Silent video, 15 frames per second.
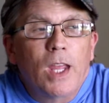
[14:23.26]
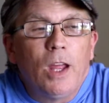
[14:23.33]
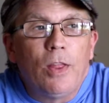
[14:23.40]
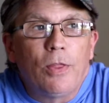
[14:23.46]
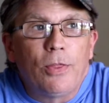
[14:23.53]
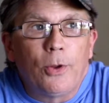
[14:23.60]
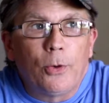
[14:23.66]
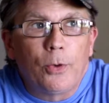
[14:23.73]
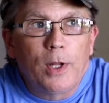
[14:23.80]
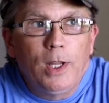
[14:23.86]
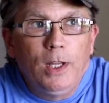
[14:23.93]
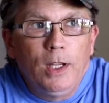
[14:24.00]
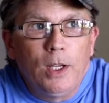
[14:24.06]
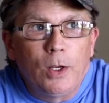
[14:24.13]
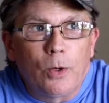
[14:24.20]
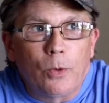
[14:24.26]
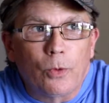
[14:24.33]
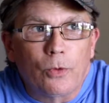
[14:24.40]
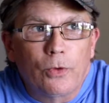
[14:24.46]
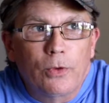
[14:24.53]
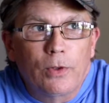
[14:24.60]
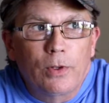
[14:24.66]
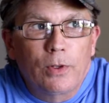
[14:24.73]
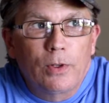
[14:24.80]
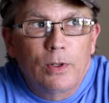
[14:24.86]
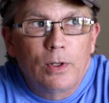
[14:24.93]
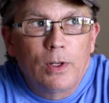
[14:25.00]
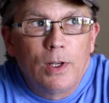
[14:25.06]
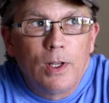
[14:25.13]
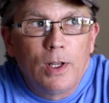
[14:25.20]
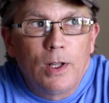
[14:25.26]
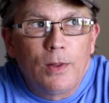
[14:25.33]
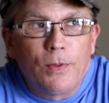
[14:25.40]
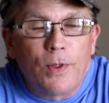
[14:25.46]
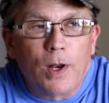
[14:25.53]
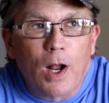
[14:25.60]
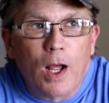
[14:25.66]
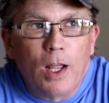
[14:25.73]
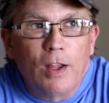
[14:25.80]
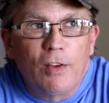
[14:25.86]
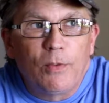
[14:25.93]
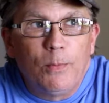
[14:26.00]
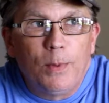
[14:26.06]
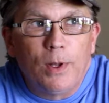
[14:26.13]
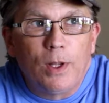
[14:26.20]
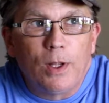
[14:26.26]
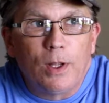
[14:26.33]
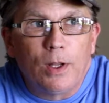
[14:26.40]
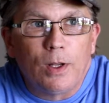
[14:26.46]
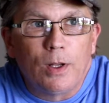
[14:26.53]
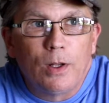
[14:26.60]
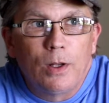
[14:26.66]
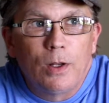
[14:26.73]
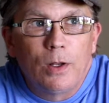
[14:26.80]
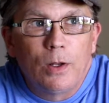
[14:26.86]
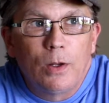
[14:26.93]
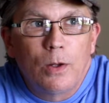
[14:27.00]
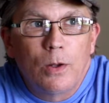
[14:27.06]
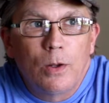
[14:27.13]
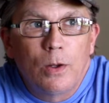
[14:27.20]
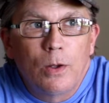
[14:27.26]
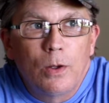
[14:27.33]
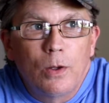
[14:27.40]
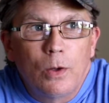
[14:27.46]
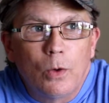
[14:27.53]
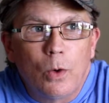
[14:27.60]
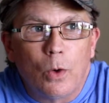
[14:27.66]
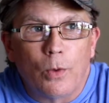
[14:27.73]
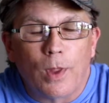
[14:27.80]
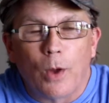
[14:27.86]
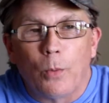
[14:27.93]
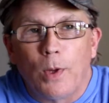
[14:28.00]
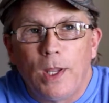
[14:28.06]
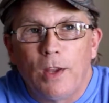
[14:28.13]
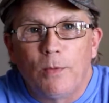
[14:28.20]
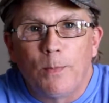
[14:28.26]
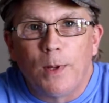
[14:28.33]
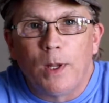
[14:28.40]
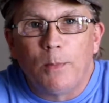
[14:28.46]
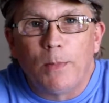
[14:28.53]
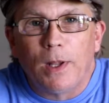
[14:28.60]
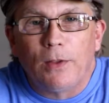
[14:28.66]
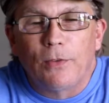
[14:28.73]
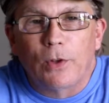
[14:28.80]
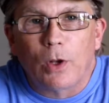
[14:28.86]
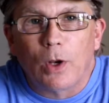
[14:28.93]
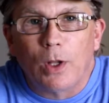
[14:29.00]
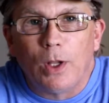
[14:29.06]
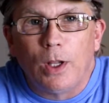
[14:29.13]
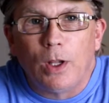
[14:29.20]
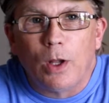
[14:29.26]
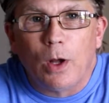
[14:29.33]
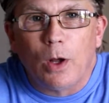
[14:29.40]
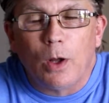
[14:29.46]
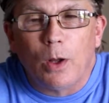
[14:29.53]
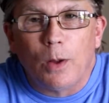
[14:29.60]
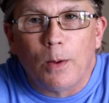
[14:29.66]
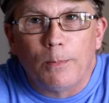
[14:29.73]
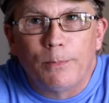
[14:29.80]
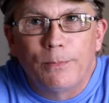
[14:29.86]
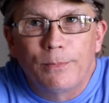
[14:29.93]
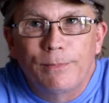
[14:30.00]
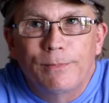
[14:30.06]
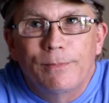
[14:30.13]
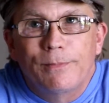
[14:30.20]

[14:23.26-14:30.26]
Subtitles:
in 30 years that I have been, or that we have been basically, down